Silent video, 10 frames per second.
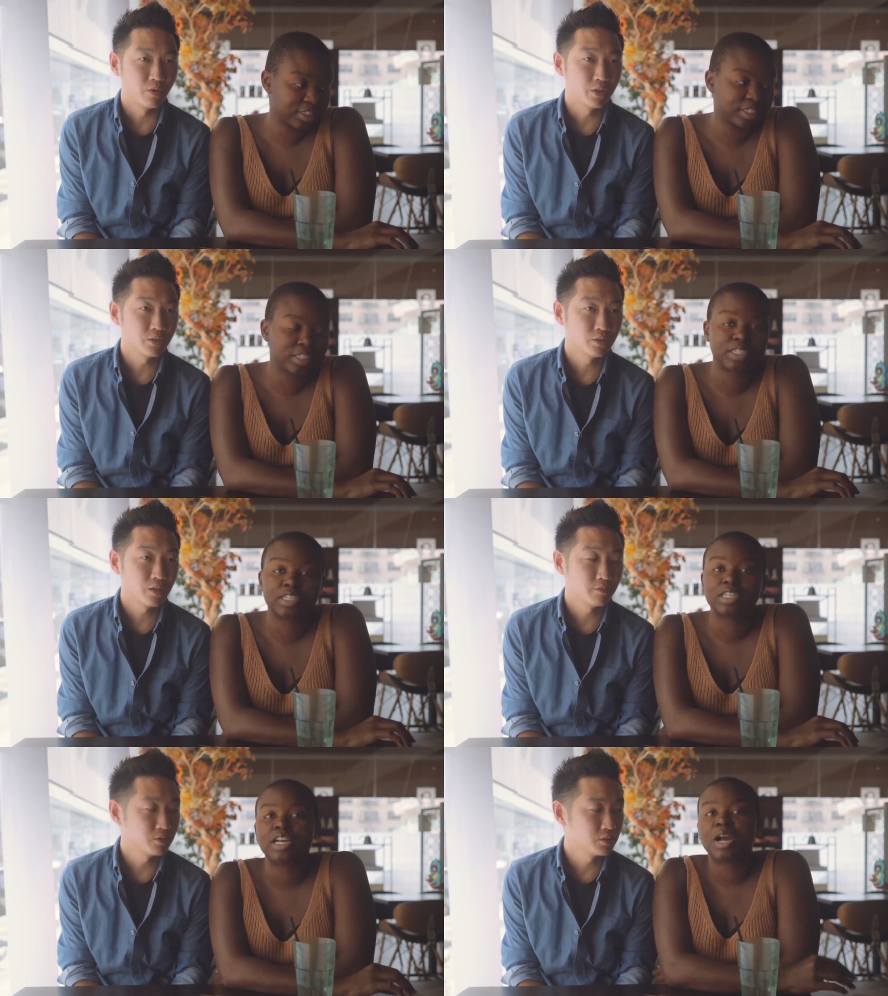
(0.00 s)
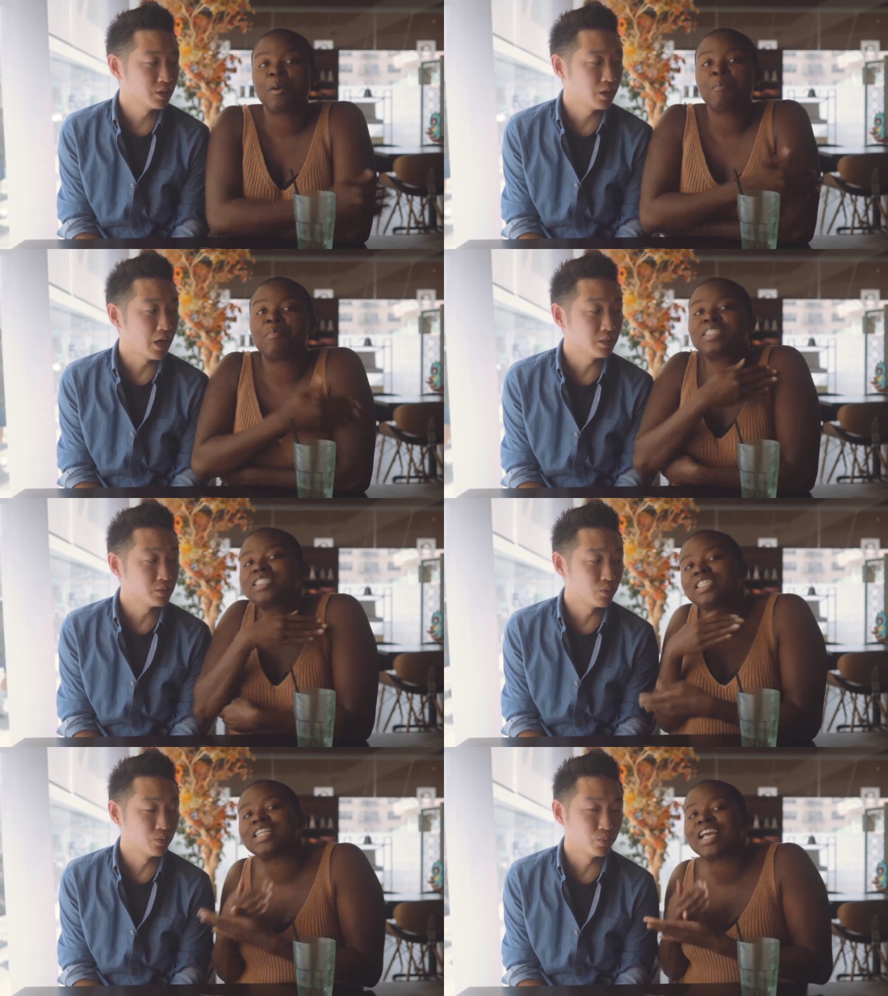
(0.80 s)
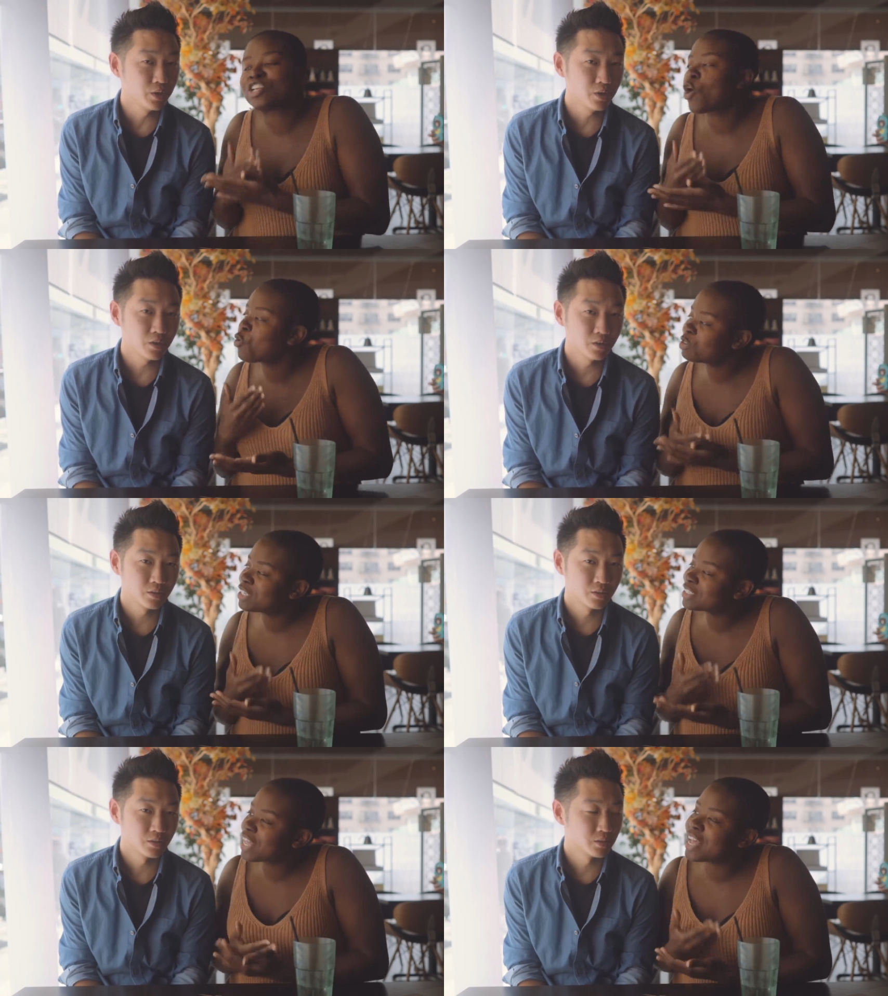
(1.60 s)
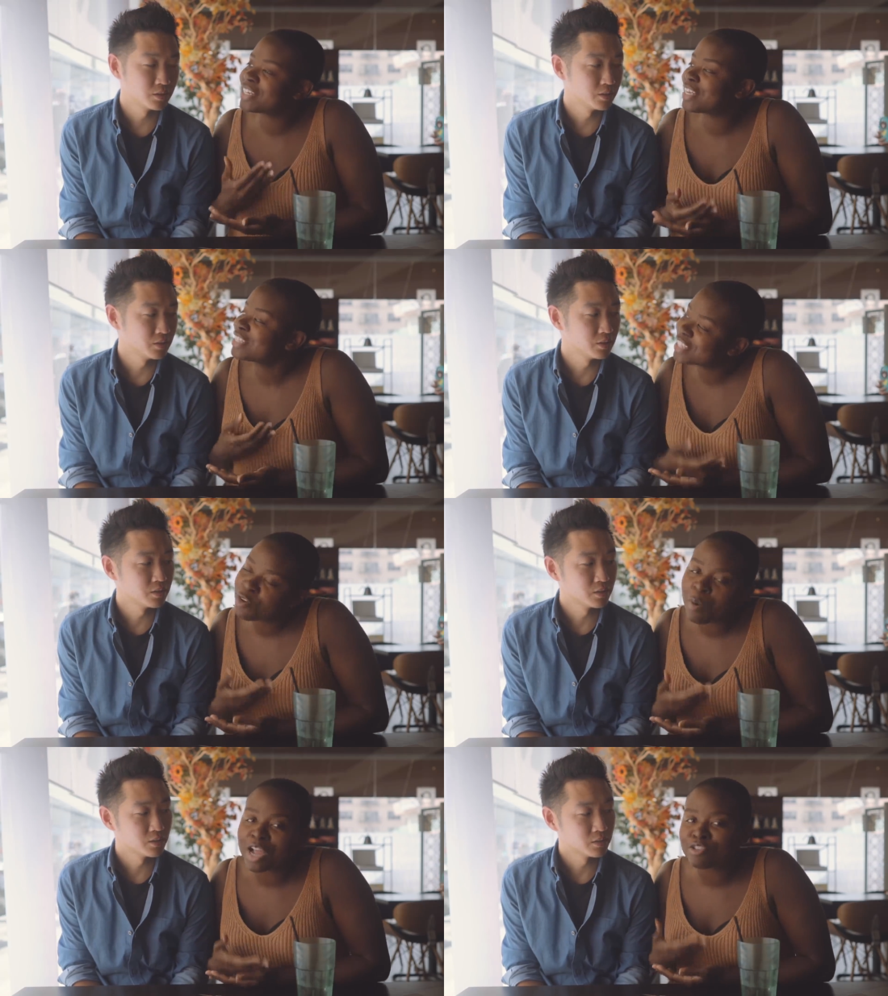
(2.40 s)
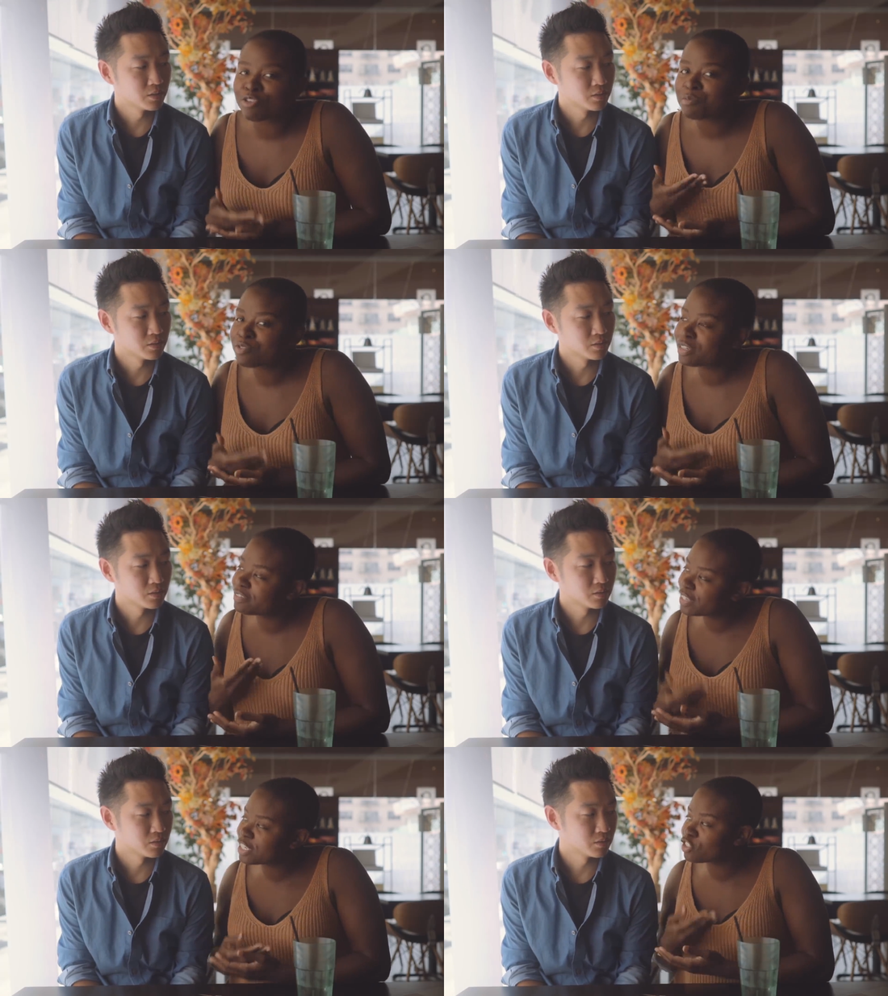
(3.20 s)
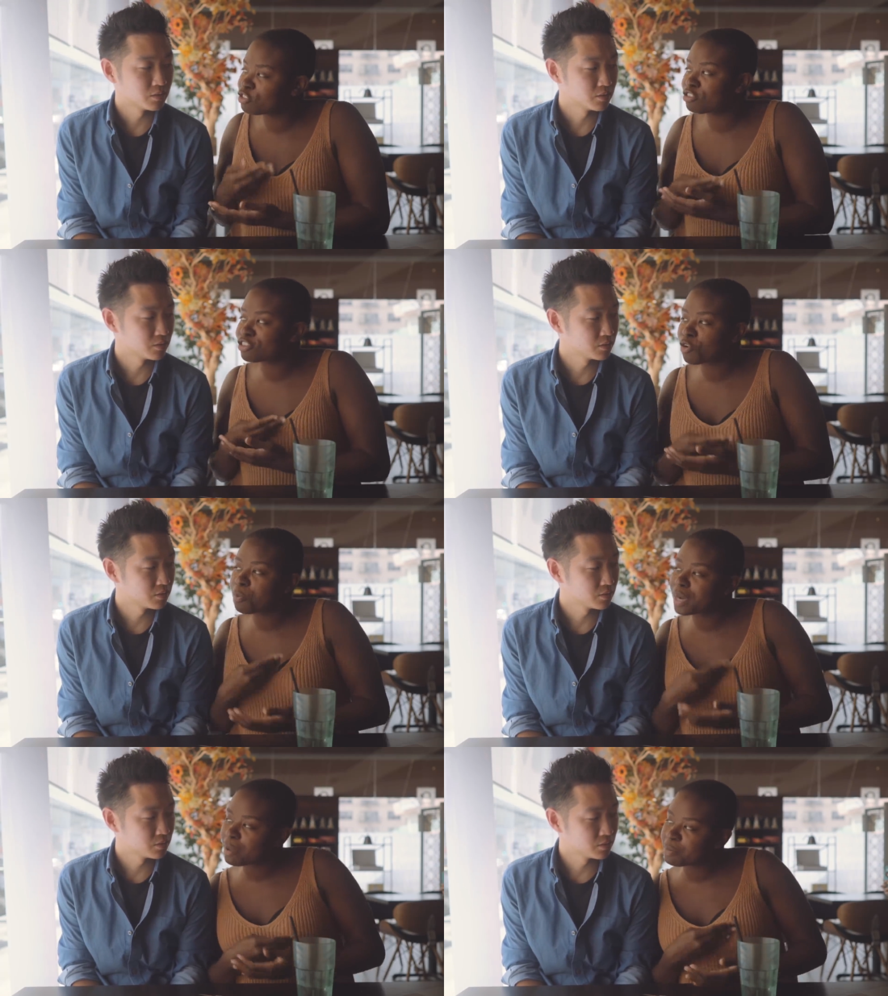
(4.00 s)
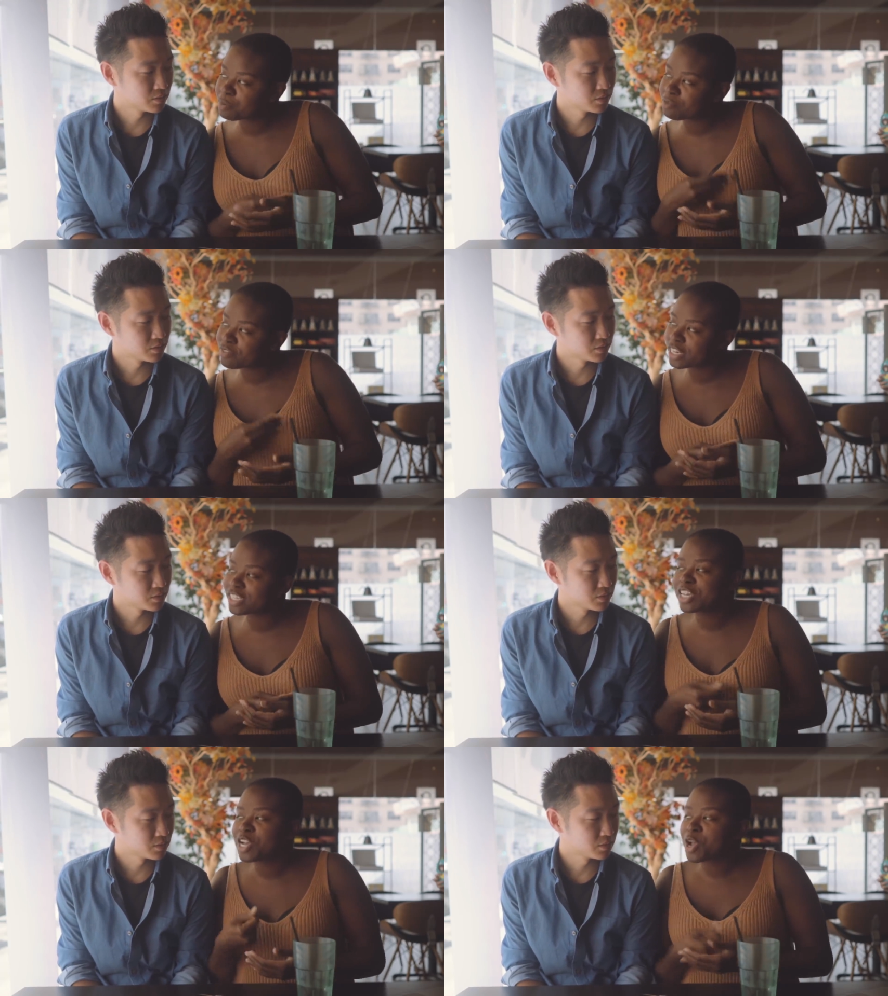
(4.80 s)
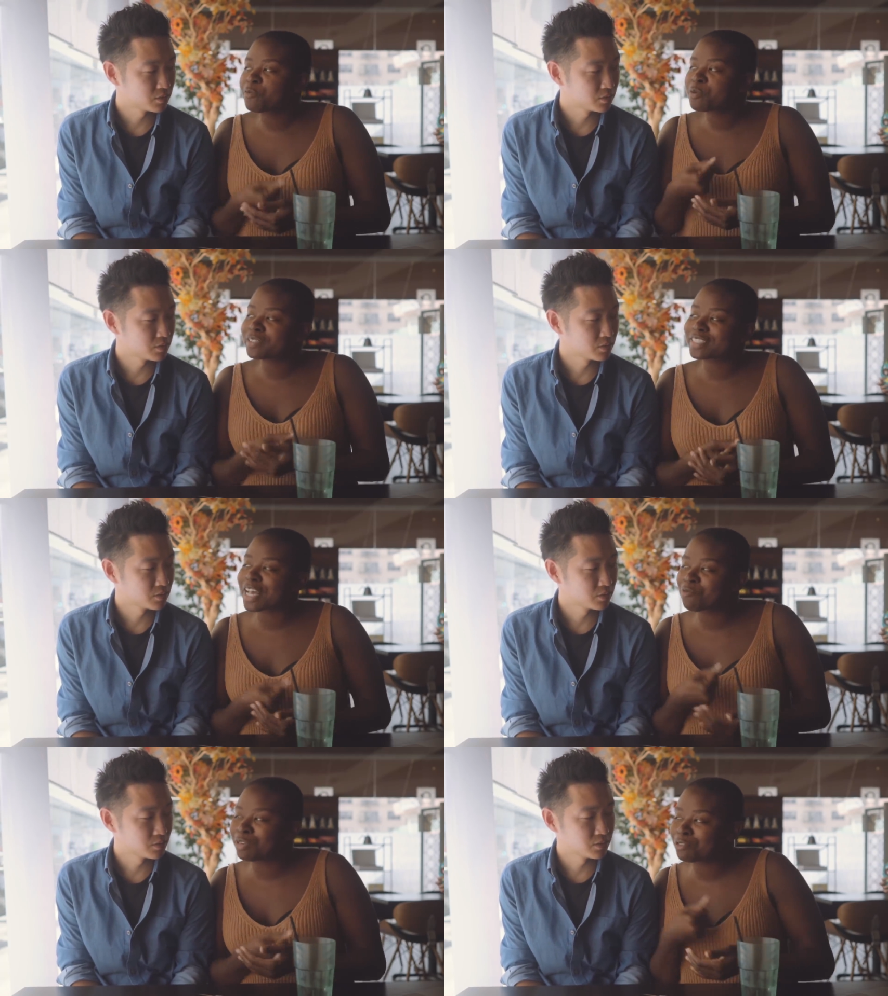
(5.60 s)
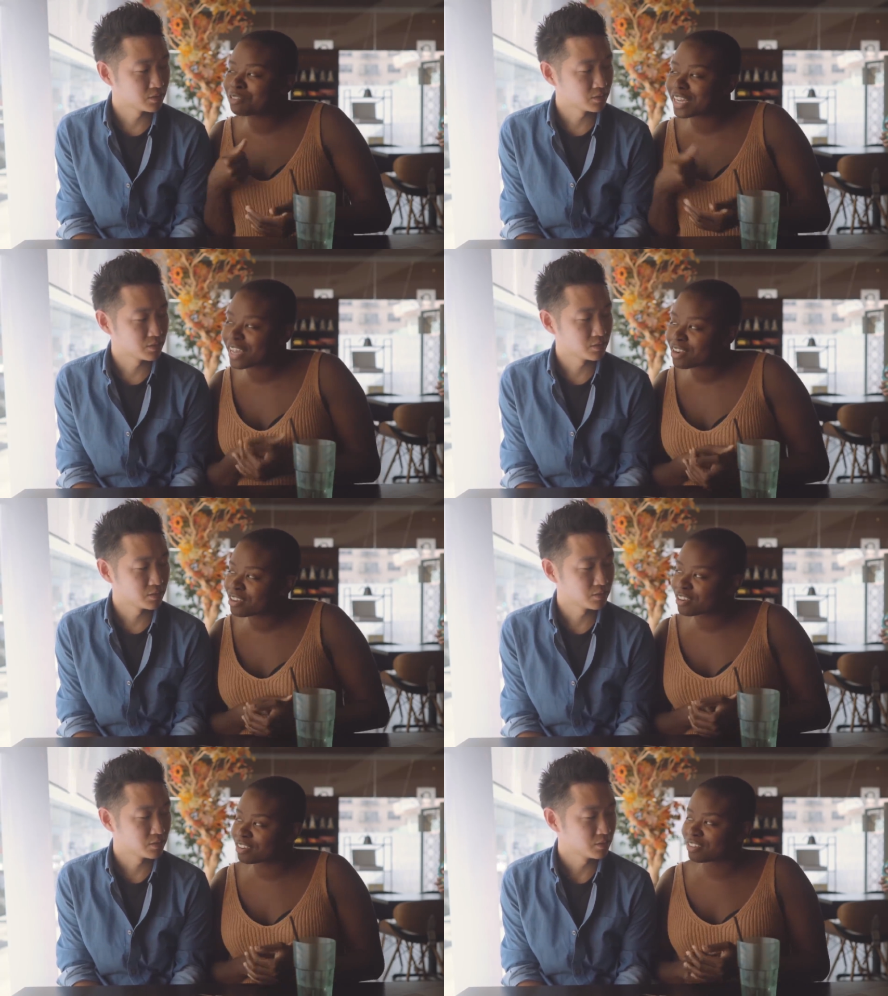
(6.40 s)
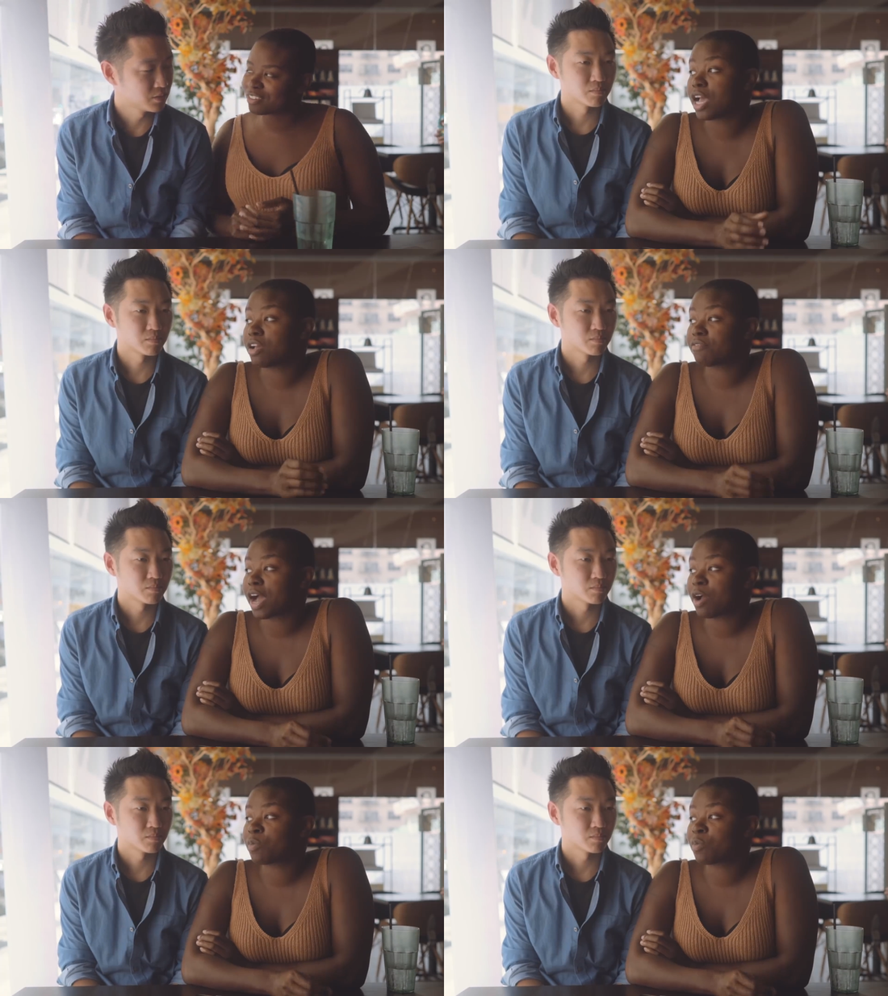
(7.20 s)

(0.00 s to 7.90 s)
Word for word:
Speaker 1: racial diversity. At but least see, where they we told are.
Speaker 2: us that they said, "Why you gonna move to Venice? You know, there's no black people in Venice." And we was like, "We don't care." If I